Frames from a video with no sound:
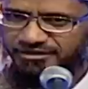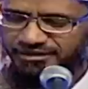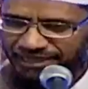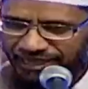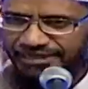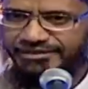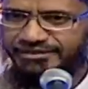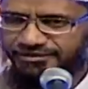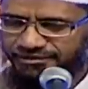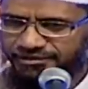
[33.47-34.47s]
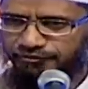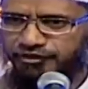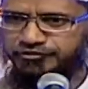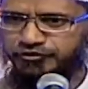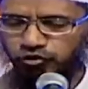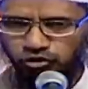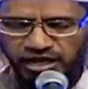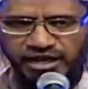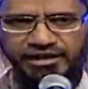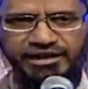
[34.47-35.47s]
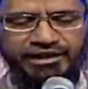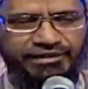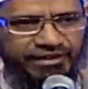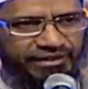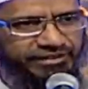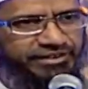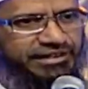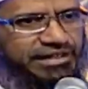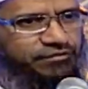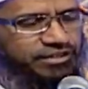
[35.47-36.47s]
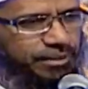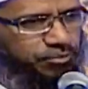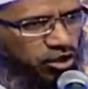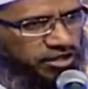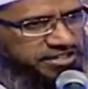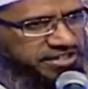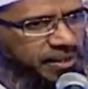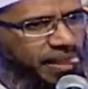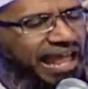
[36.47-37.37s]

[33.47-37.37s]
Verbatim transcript: they collected the verses of the Quran and the Hadith dealing with embryology